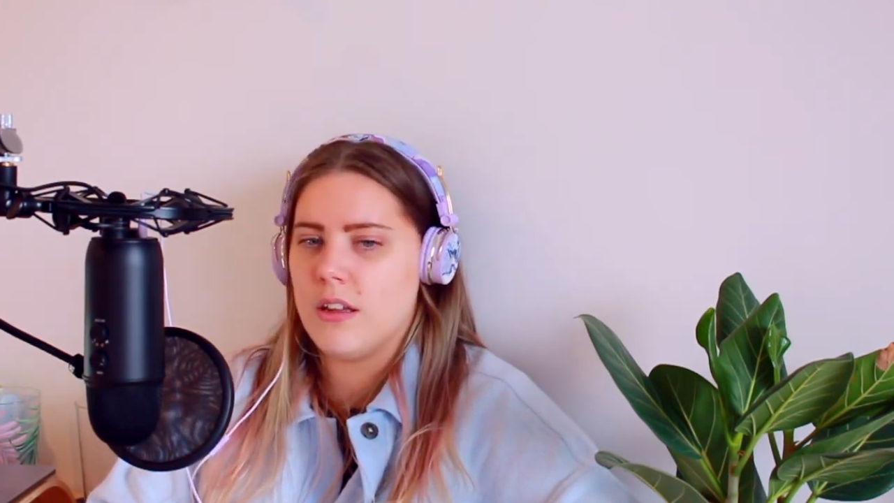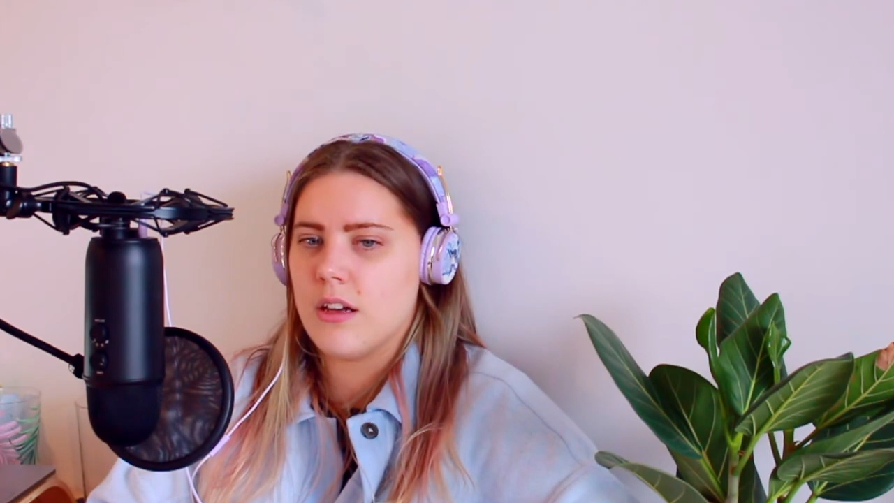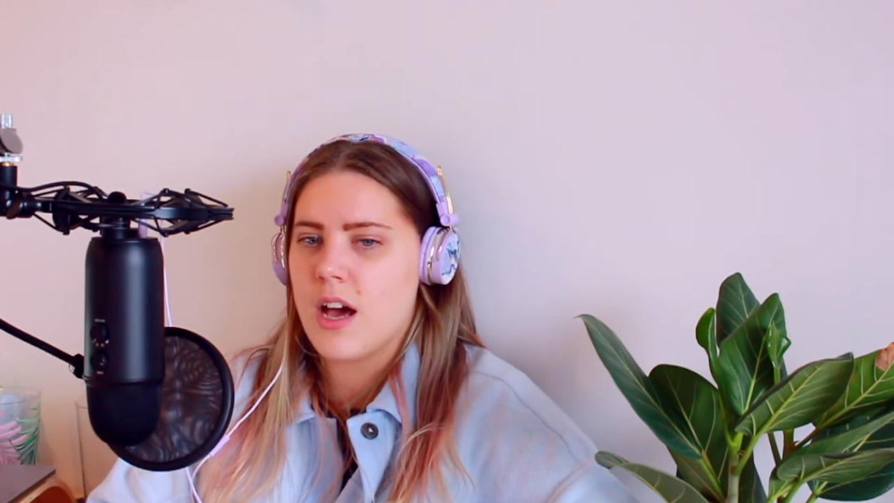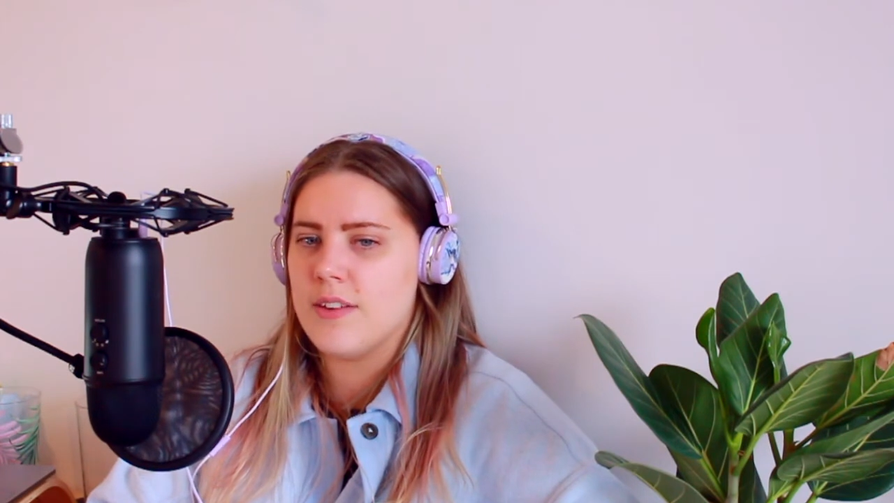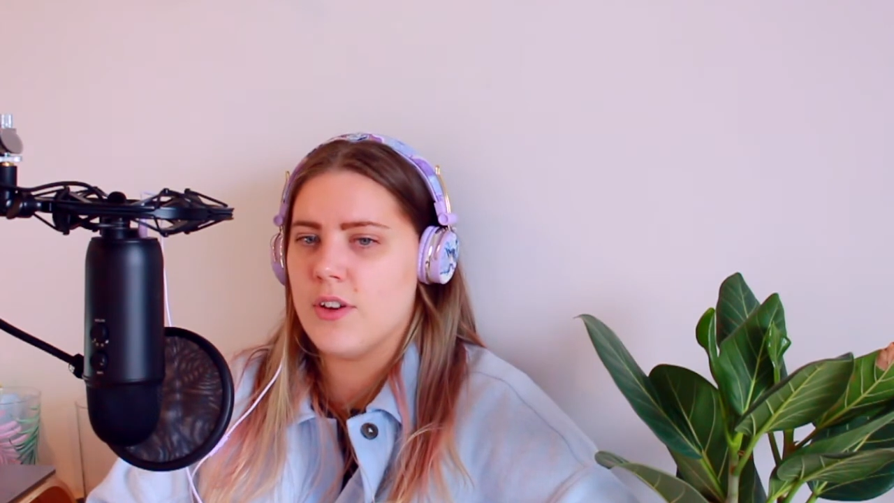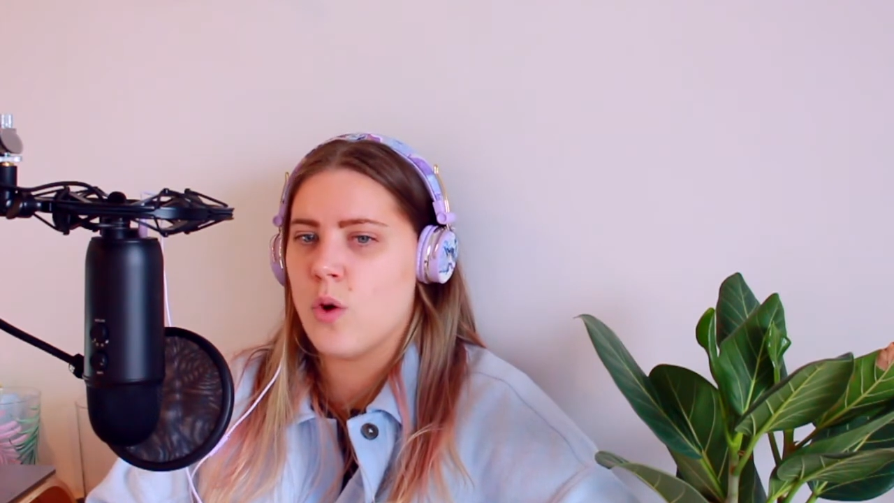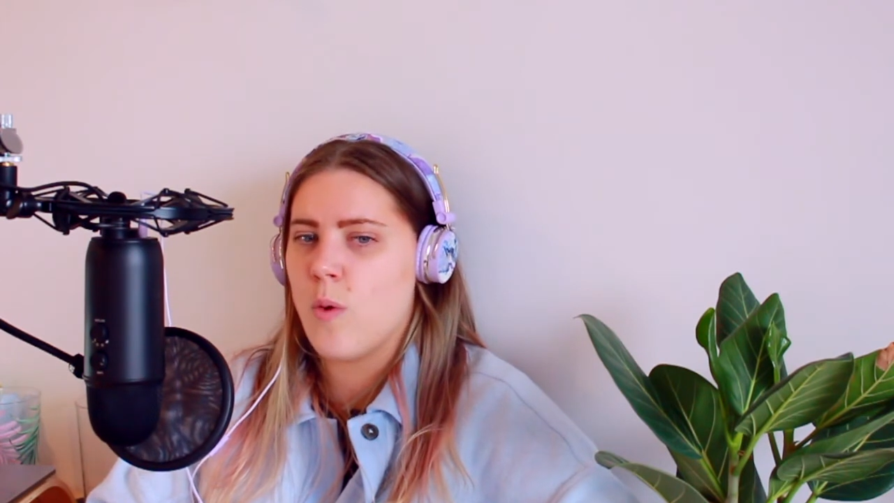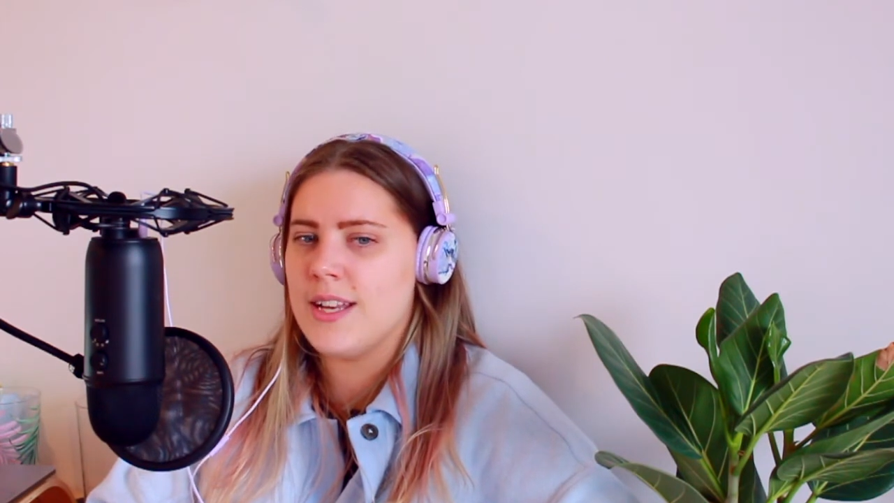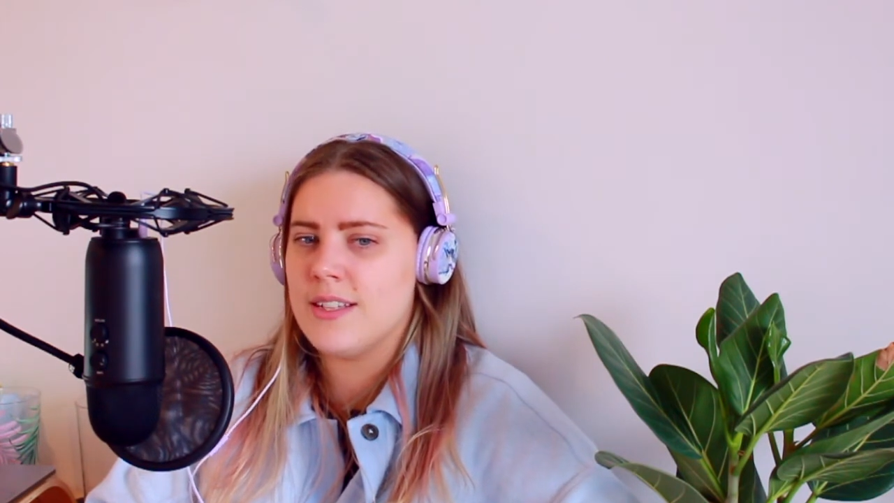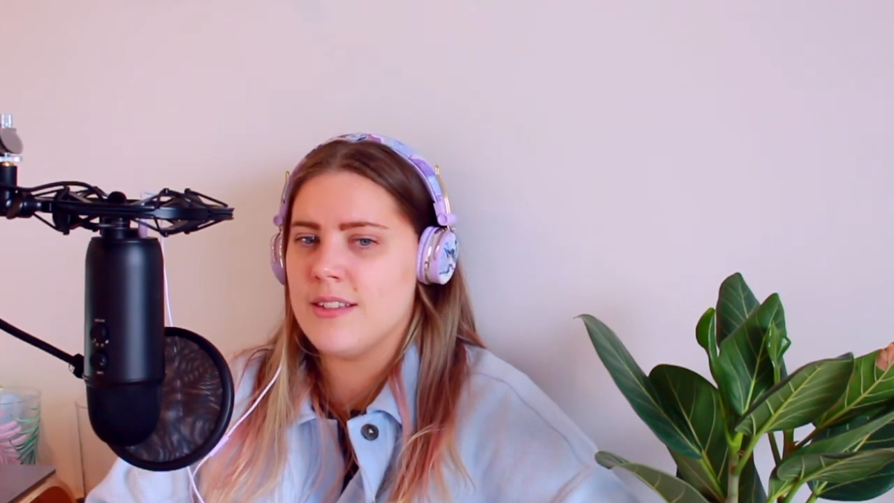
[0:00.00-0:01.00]
kind of
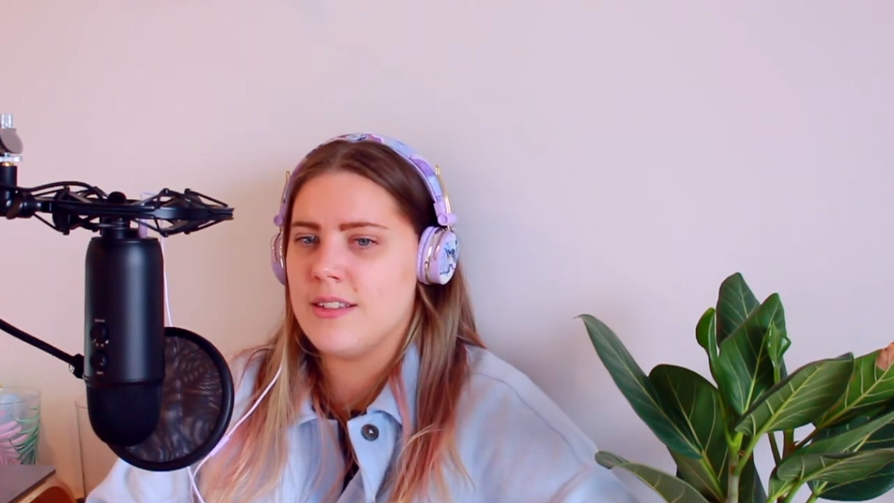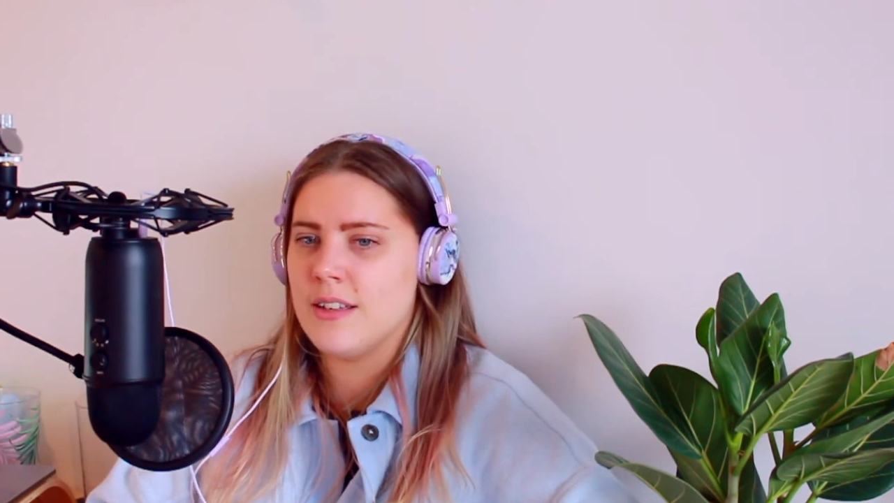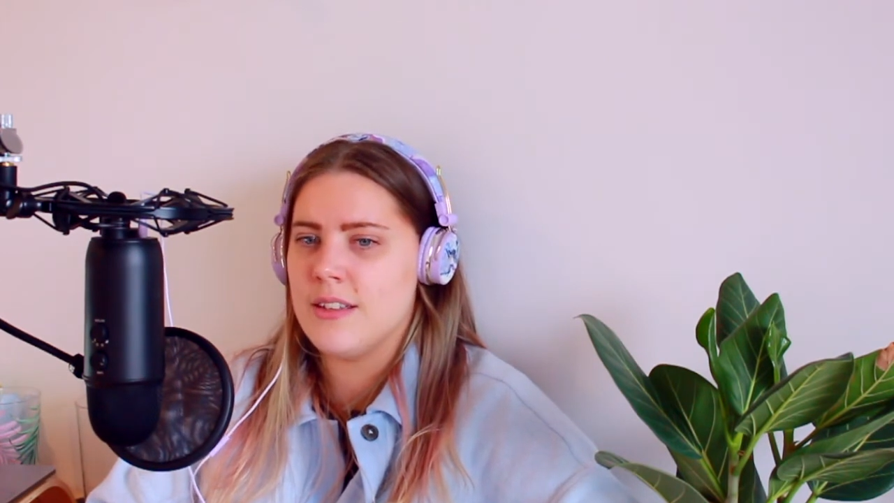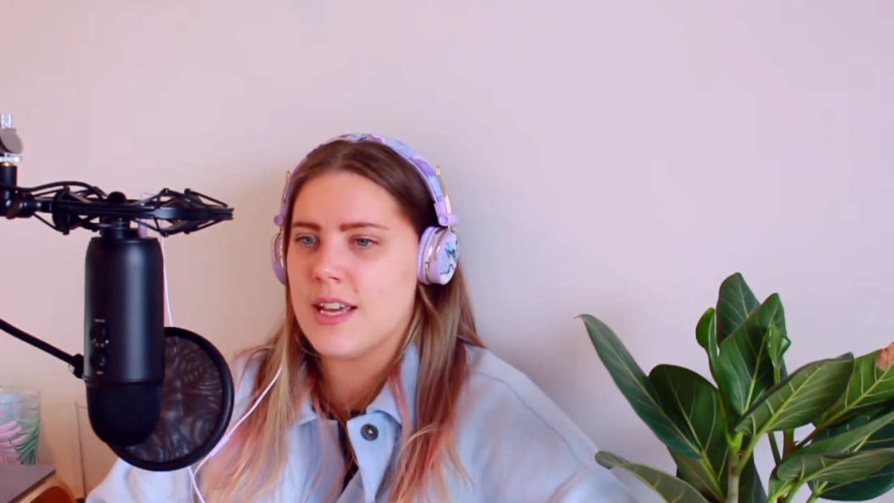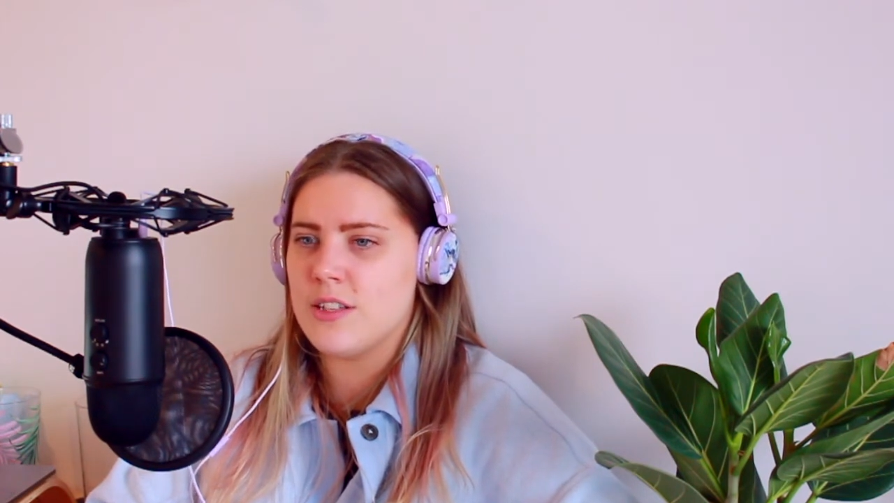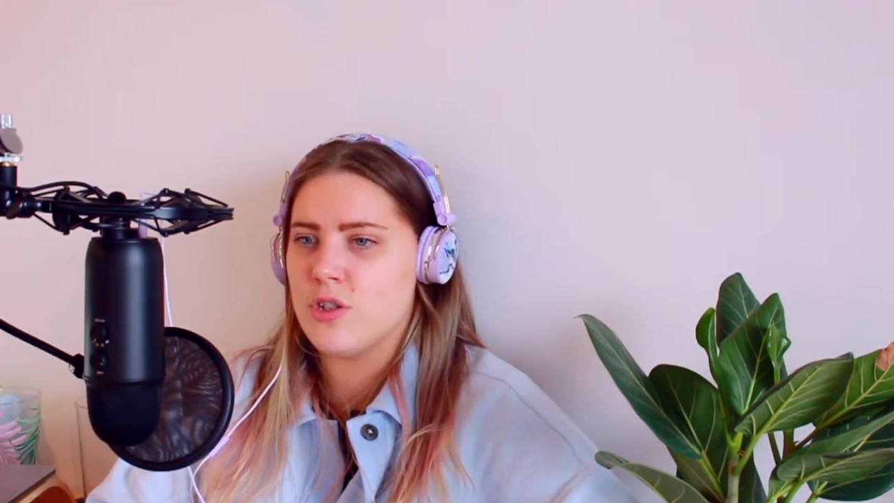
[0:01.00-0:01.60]
acquaintances and